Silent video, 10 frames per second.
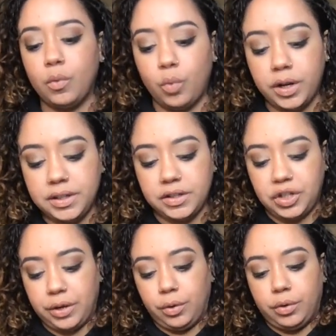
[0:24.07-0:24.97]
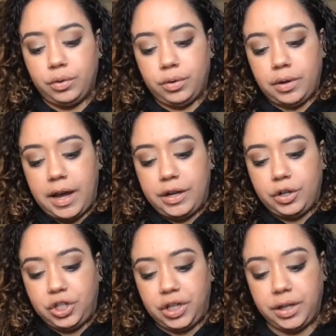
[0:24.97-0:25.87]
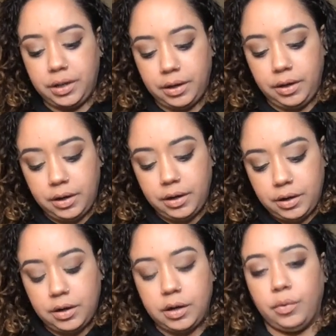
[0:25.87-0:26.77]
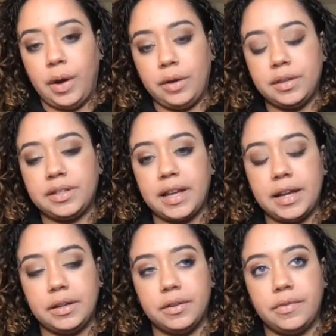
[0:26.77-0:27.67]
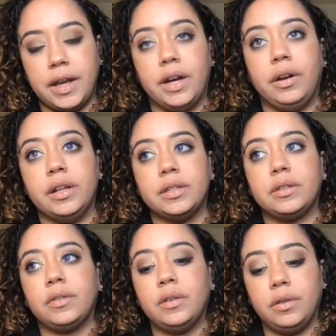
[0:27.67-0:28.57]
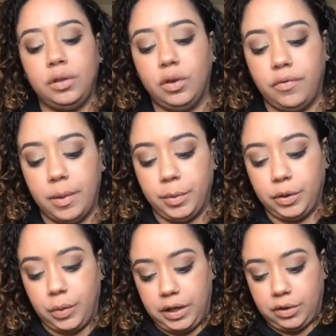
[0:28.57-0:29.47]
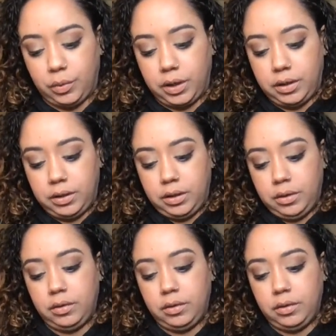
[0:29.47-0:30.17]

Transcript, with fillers: What is the general energy around the sign of Aries, November 2020?